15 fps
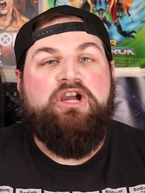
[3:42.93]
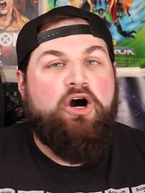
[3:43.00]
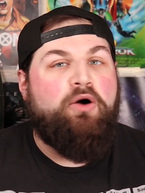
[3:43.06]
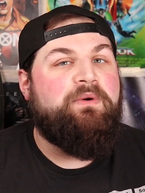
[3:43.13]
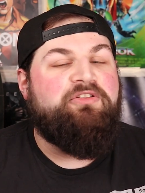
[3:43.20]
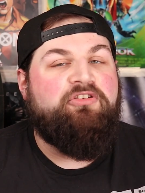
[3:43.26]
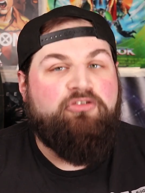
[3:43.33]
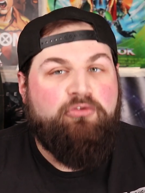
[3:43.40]

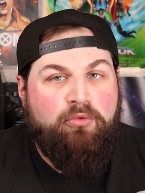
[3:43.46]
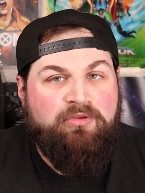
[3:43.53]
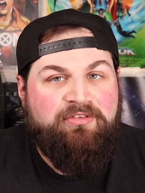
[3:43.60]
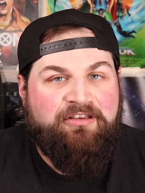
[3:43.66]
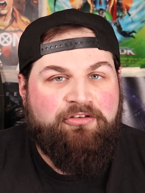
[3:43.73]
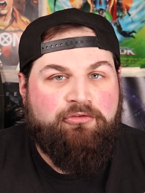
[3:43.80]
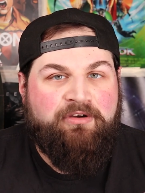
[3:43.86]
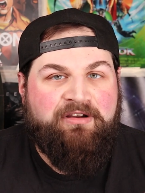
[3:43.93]
go in the school
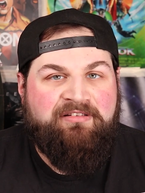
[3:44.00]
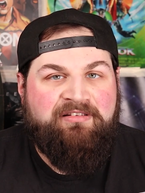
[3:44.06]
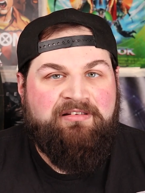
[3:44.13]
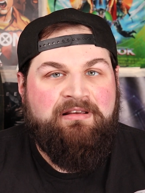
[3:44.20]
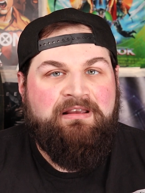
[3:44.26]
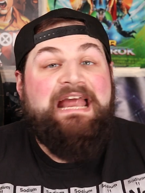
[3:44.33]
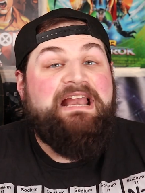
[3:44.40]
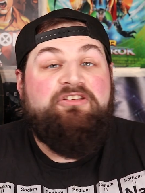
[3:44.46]
districts.
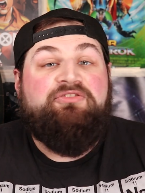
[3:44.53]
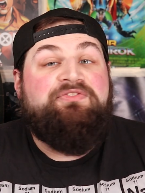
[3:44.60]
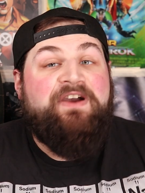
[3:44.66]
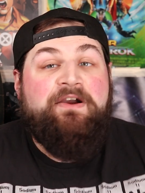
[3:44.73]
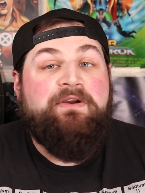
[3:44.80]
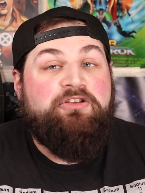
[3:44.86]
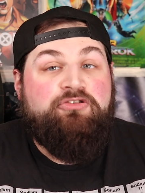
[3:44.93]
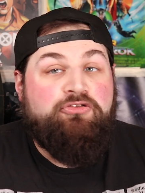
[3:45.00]
And it's
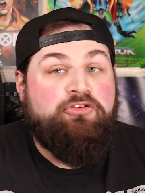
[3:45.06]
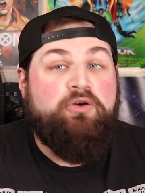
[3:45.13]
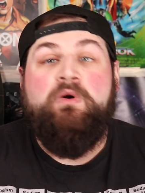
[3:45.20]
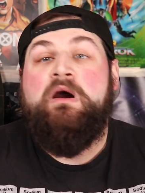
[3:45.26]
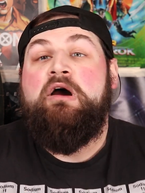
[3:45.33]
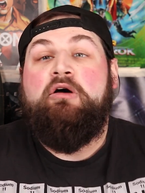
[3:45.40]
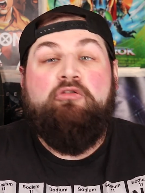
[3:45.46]
very true.